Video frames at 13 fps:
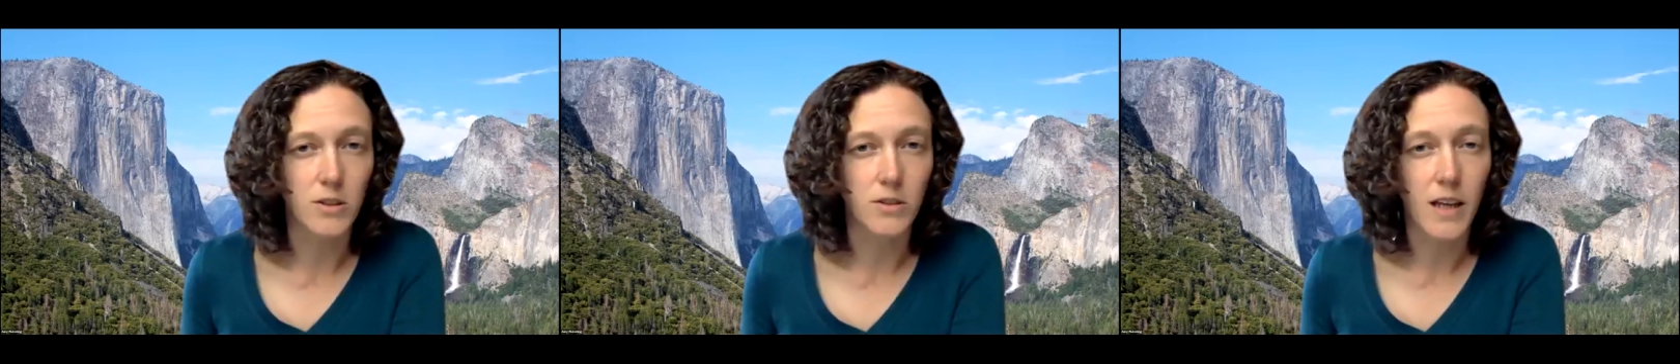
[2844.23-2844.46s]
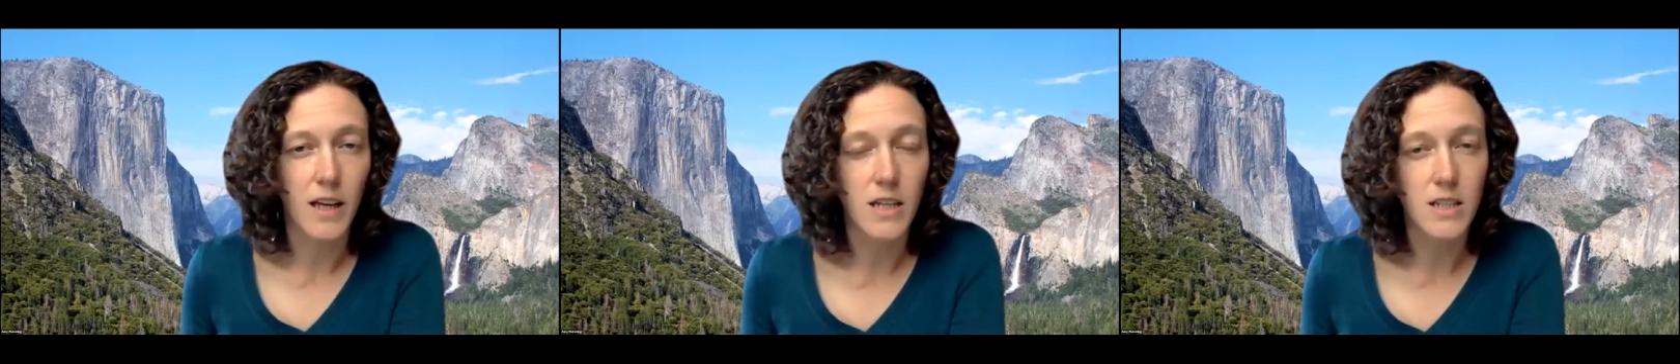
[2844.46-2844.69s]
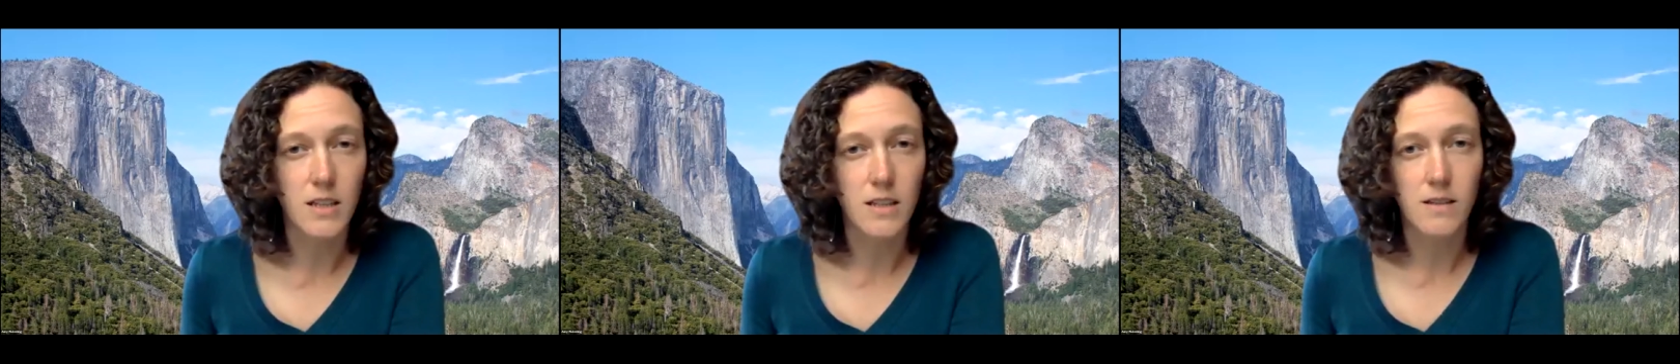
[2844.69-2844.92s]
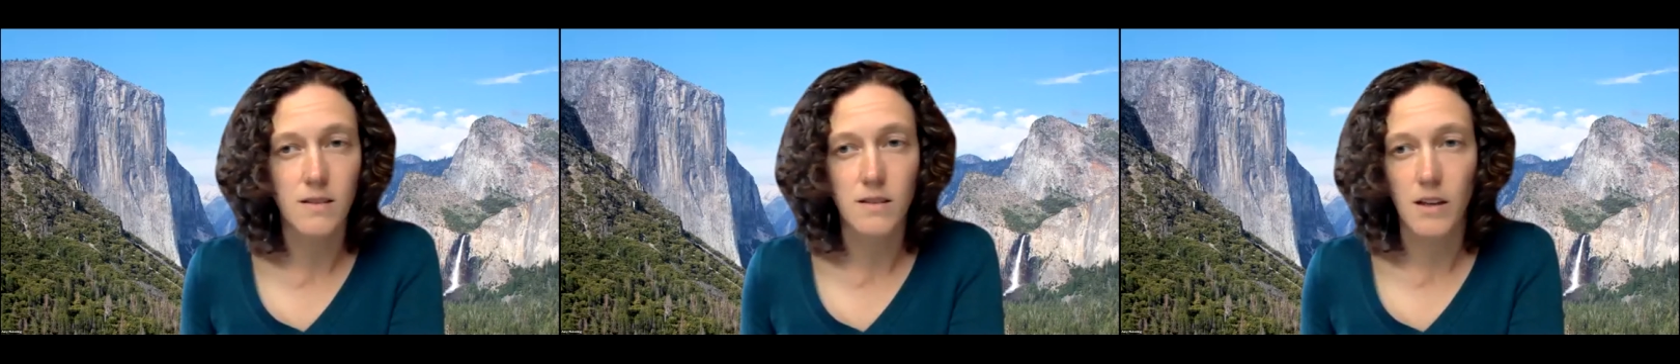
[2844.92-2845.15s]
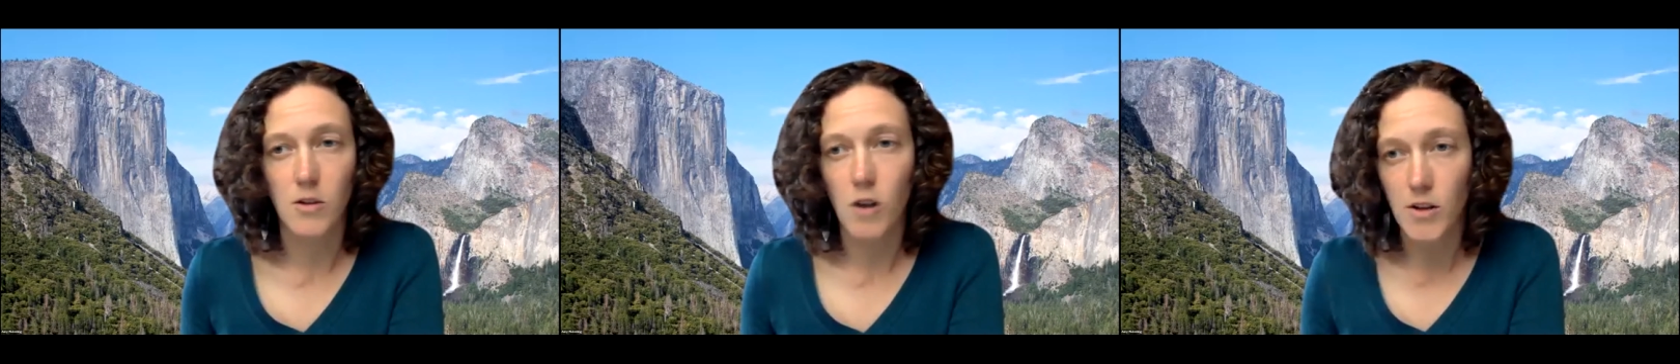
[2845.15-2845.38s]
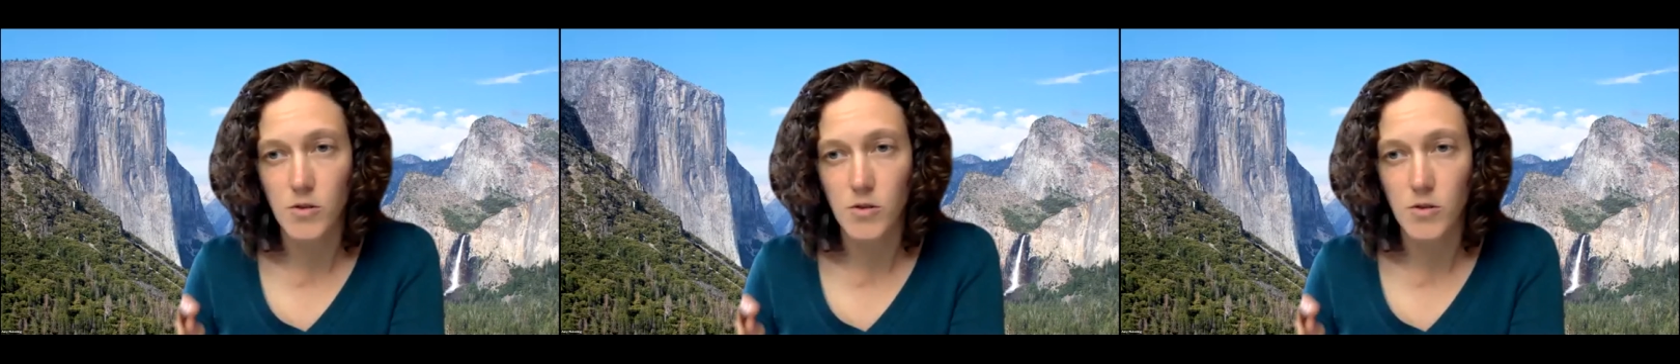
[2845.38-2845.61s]
locations like
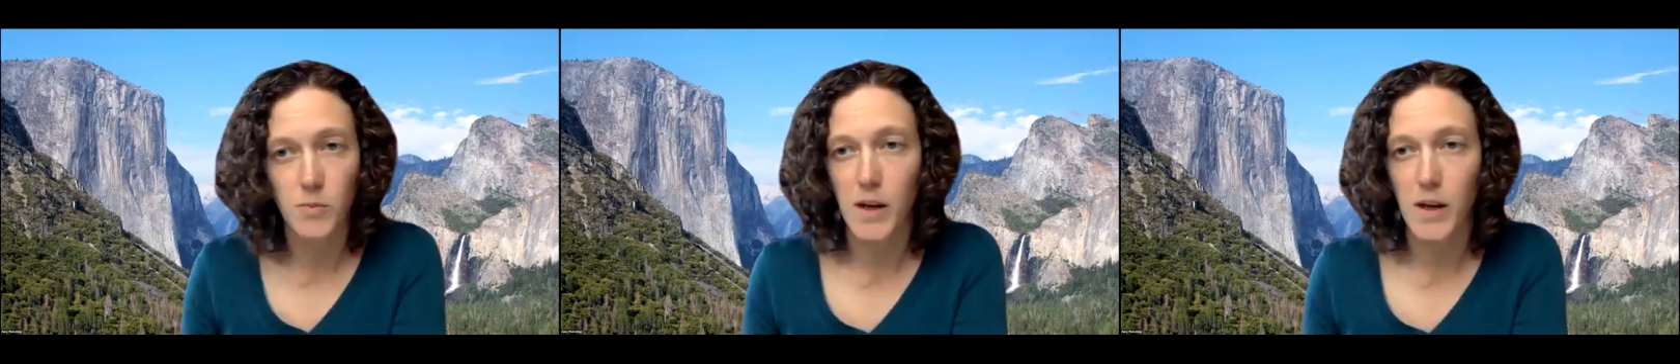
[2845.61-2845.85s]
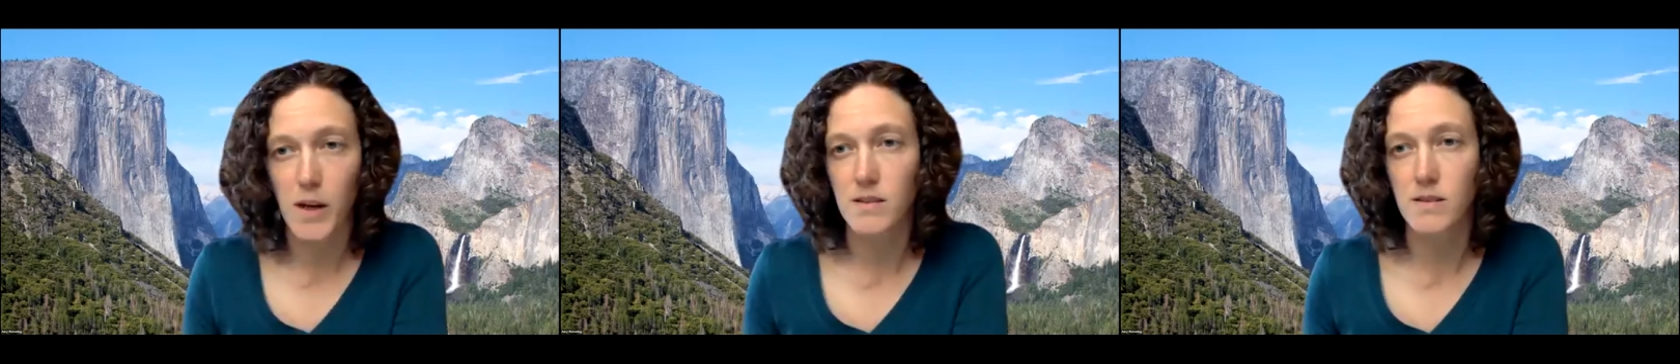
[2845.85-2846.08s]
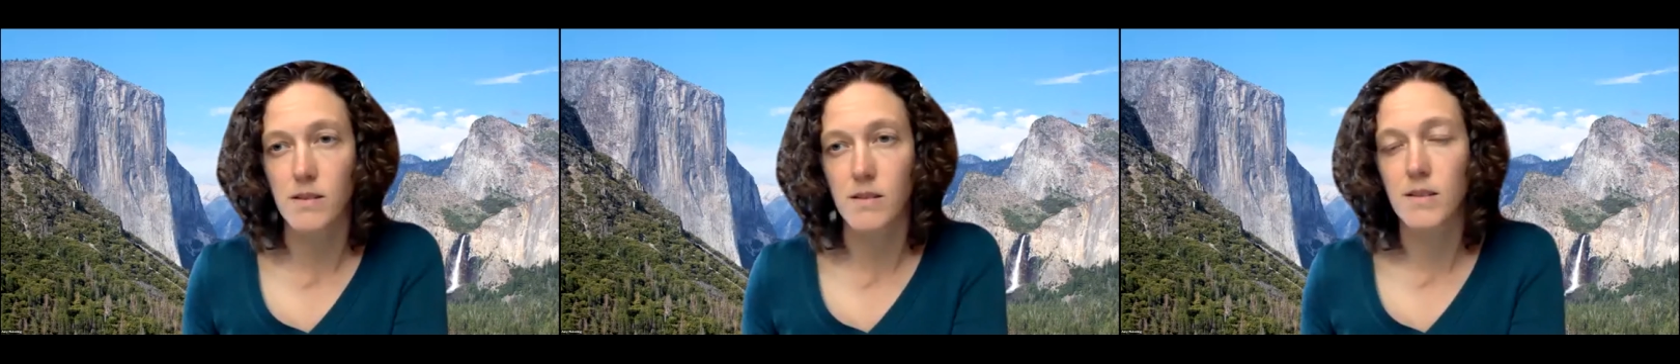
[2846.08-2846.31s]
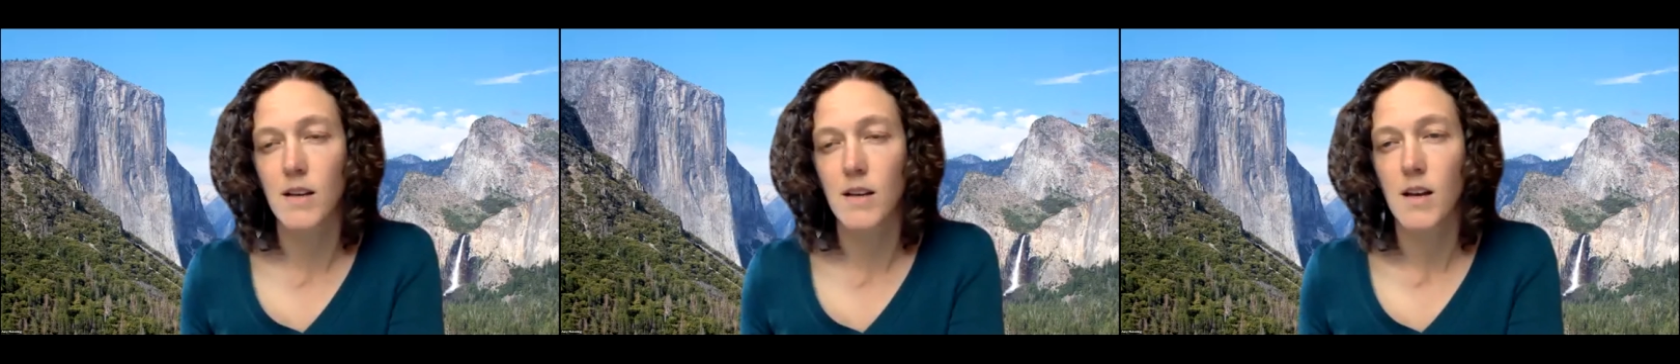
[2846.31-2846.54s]
crosswalk buttons,